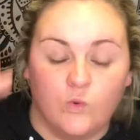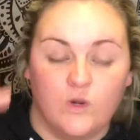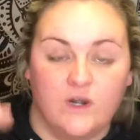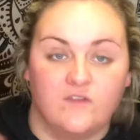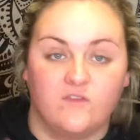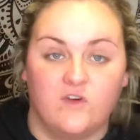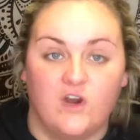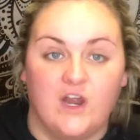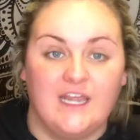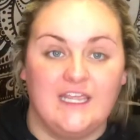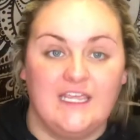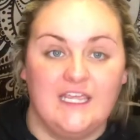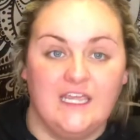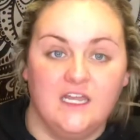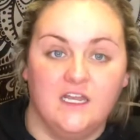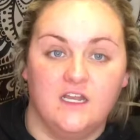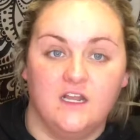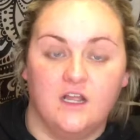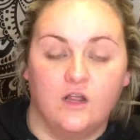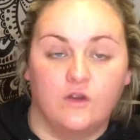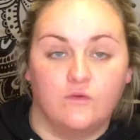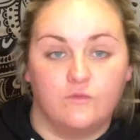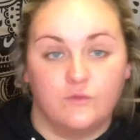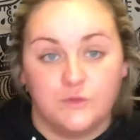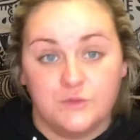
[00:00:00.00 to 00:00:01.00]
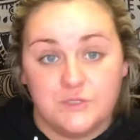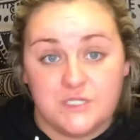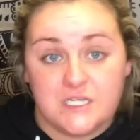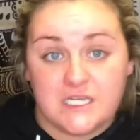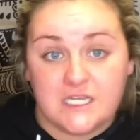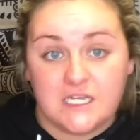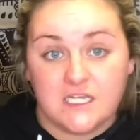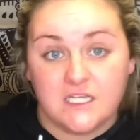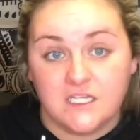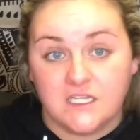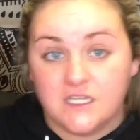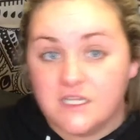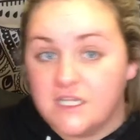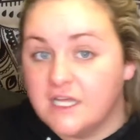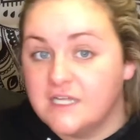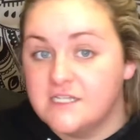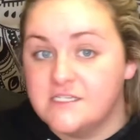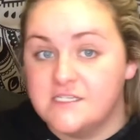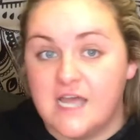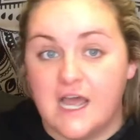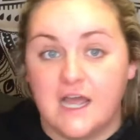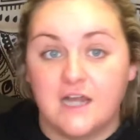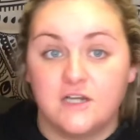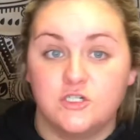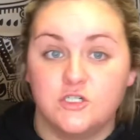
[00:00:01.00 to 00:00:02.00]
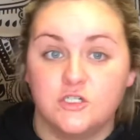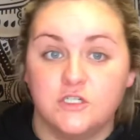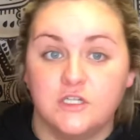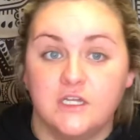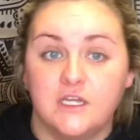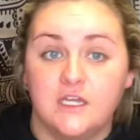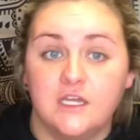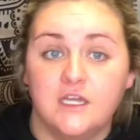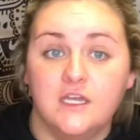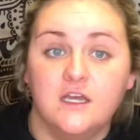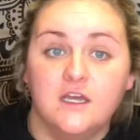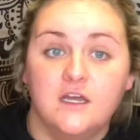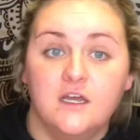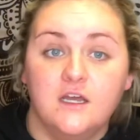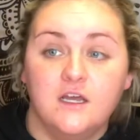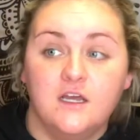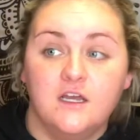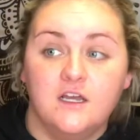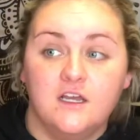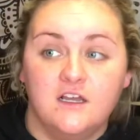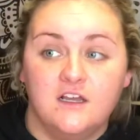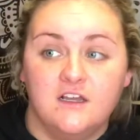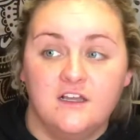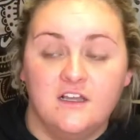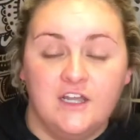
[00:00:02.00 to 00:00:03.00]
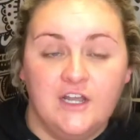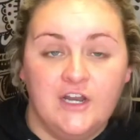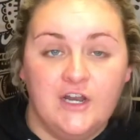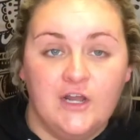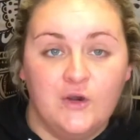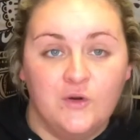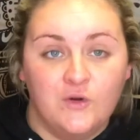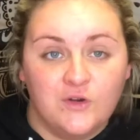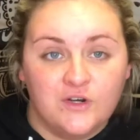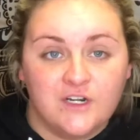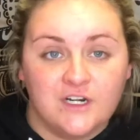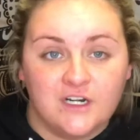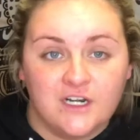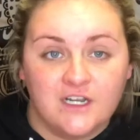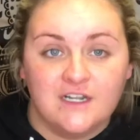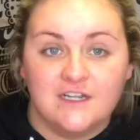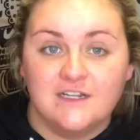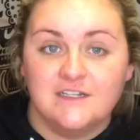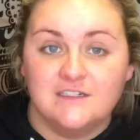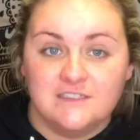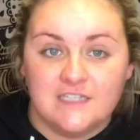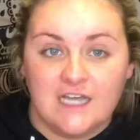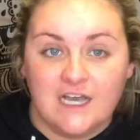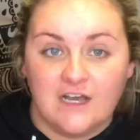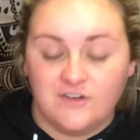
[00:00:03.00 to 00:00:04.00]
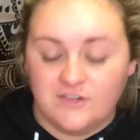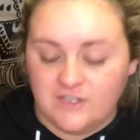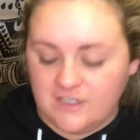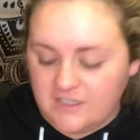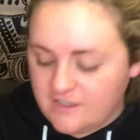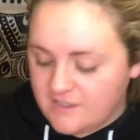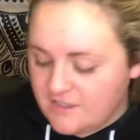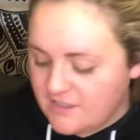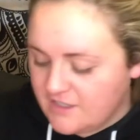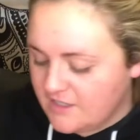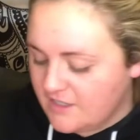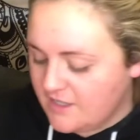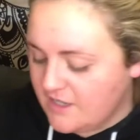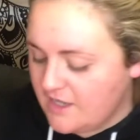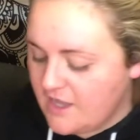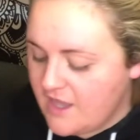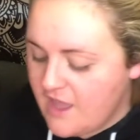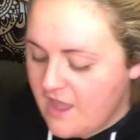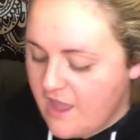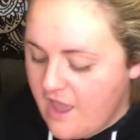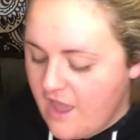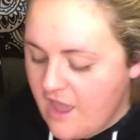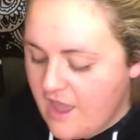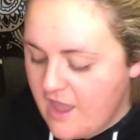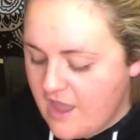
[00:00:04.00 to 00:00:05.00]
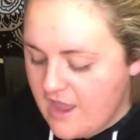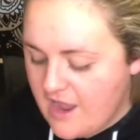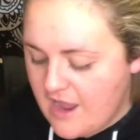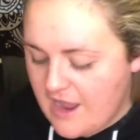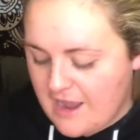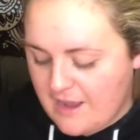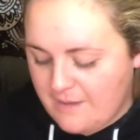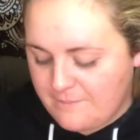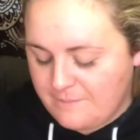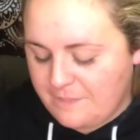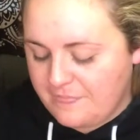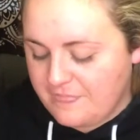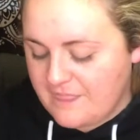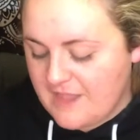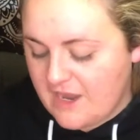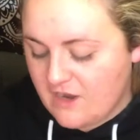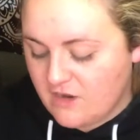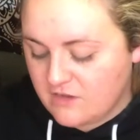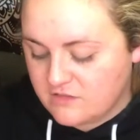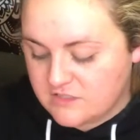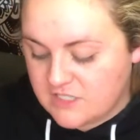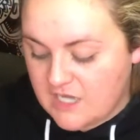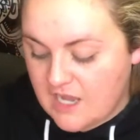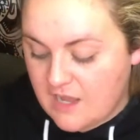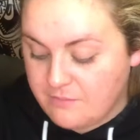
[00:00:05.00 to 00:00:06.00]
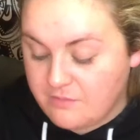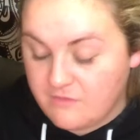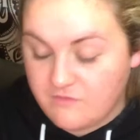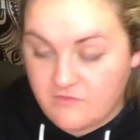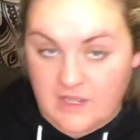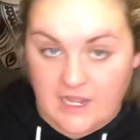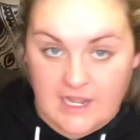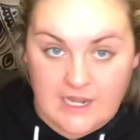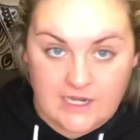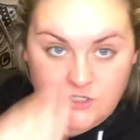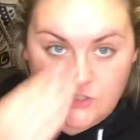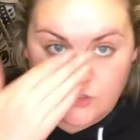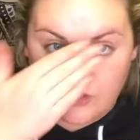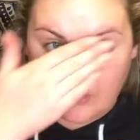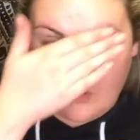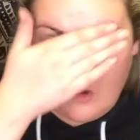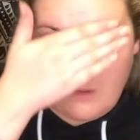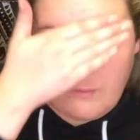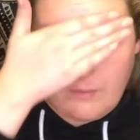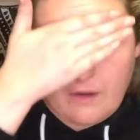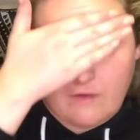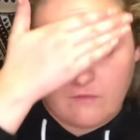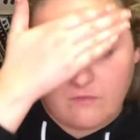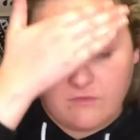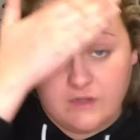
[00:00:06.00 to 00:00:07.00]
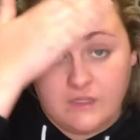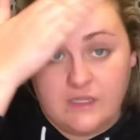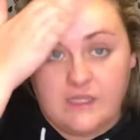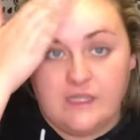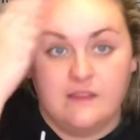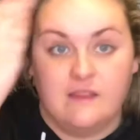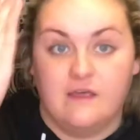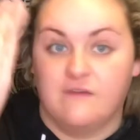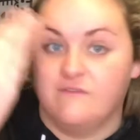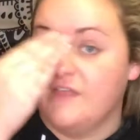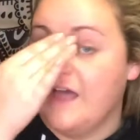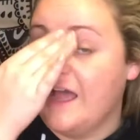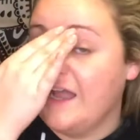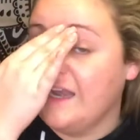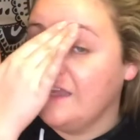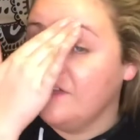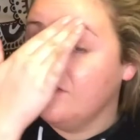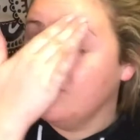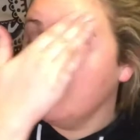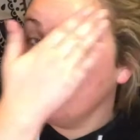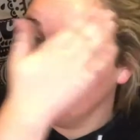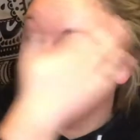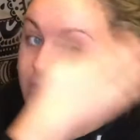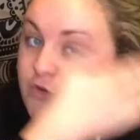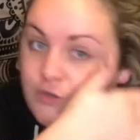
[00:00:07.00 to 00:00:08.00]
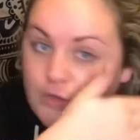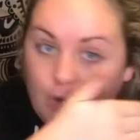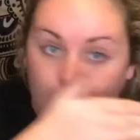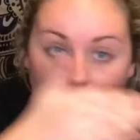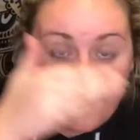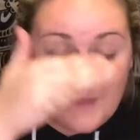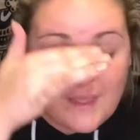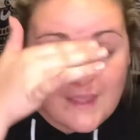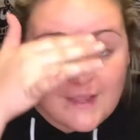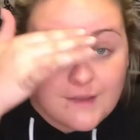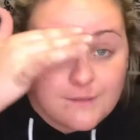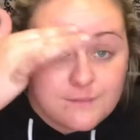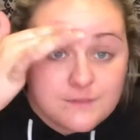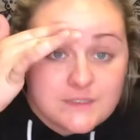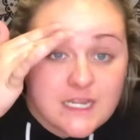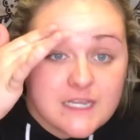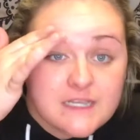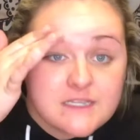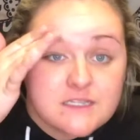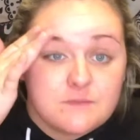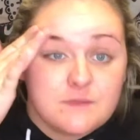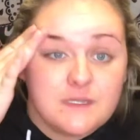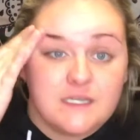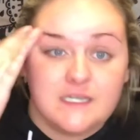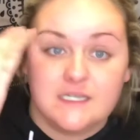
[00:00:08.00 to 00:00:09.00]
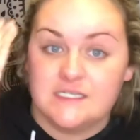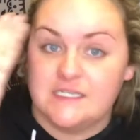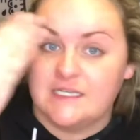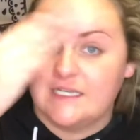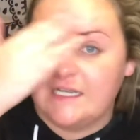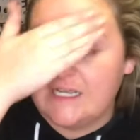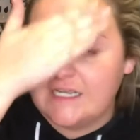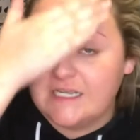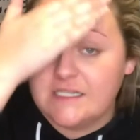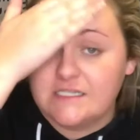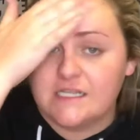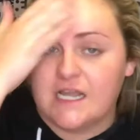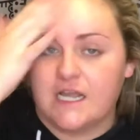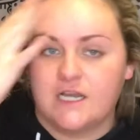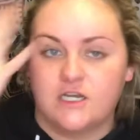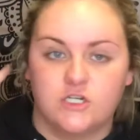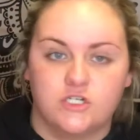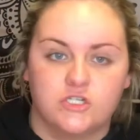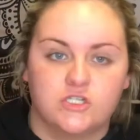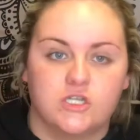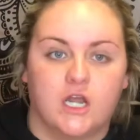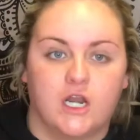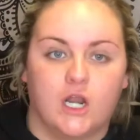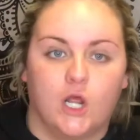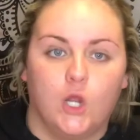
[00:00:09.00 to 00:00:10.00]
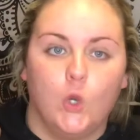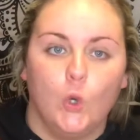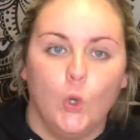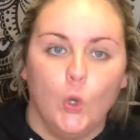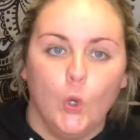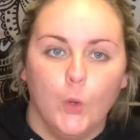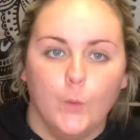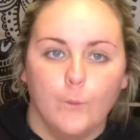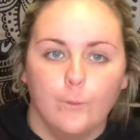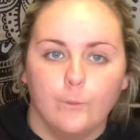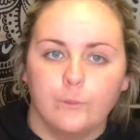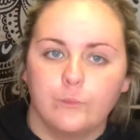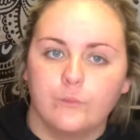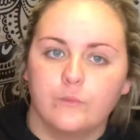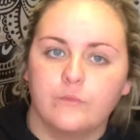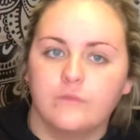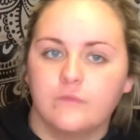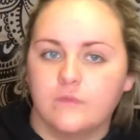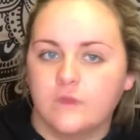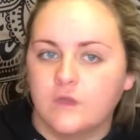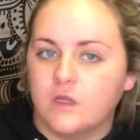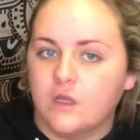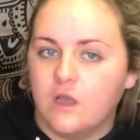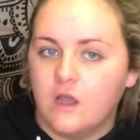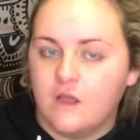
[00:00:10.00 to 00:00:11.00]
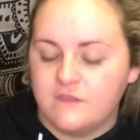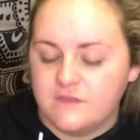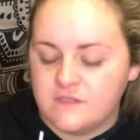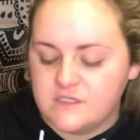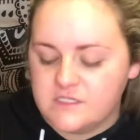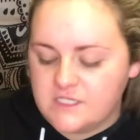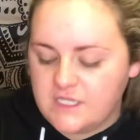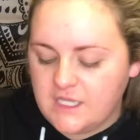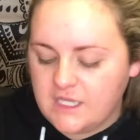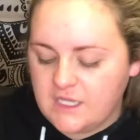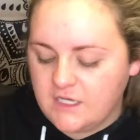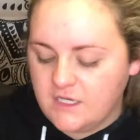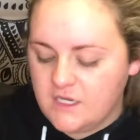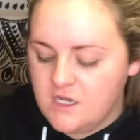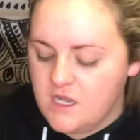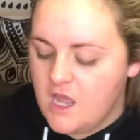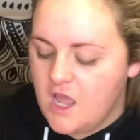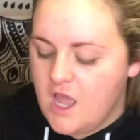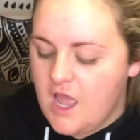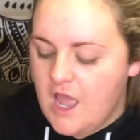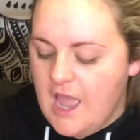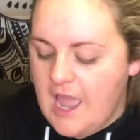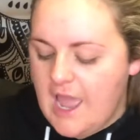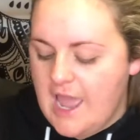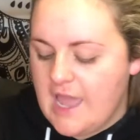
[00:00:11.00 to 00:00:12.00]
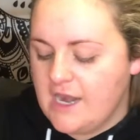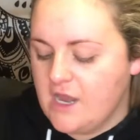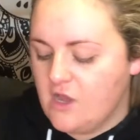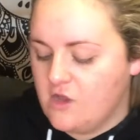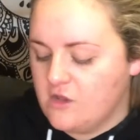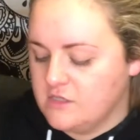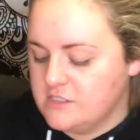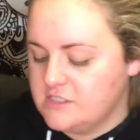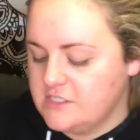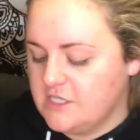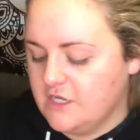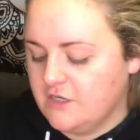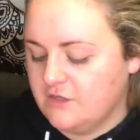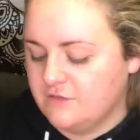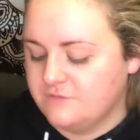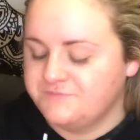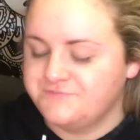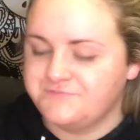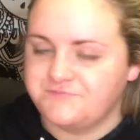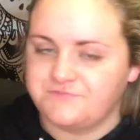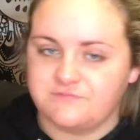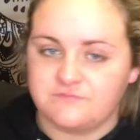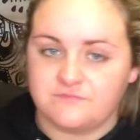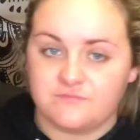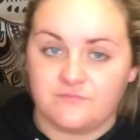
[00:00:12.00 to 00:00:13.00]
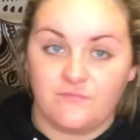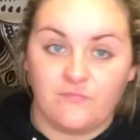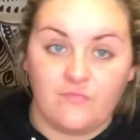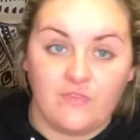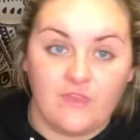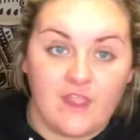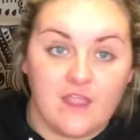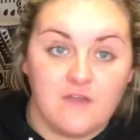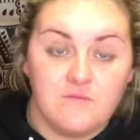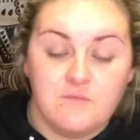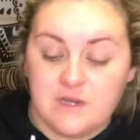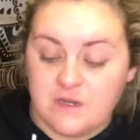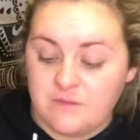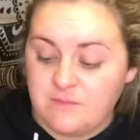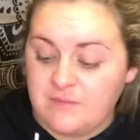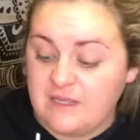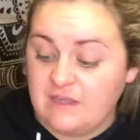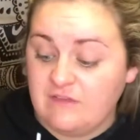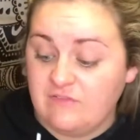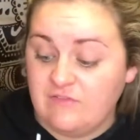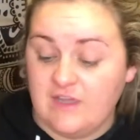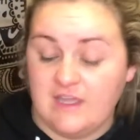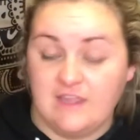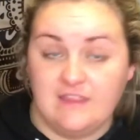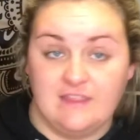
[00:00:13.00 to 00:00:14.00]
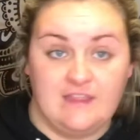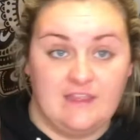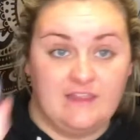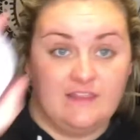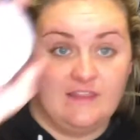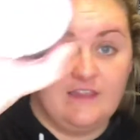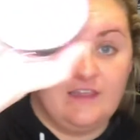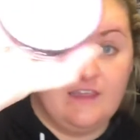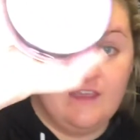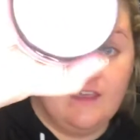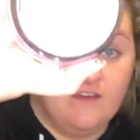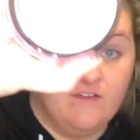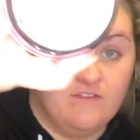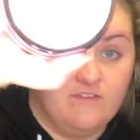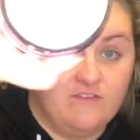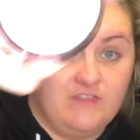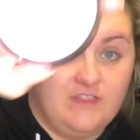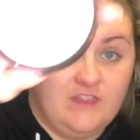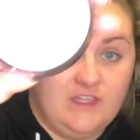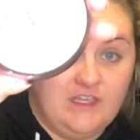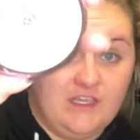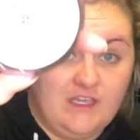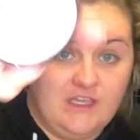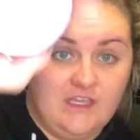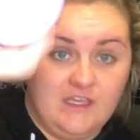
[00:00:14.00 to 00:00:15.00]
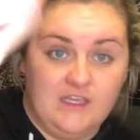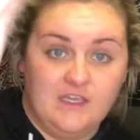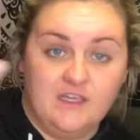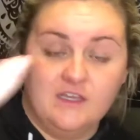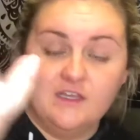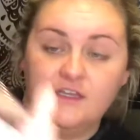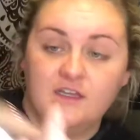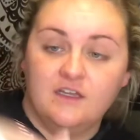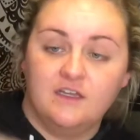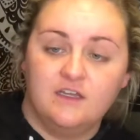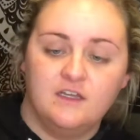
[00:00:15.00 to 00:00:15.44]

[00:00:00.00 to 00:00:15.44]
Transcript: whenever I get a routine that's actually, you know, dialed in. And on top of the Hydro Grip, I really love that, even for no makeup days, because it is kind of just kind of on the skin. And also, been a big fan lately of the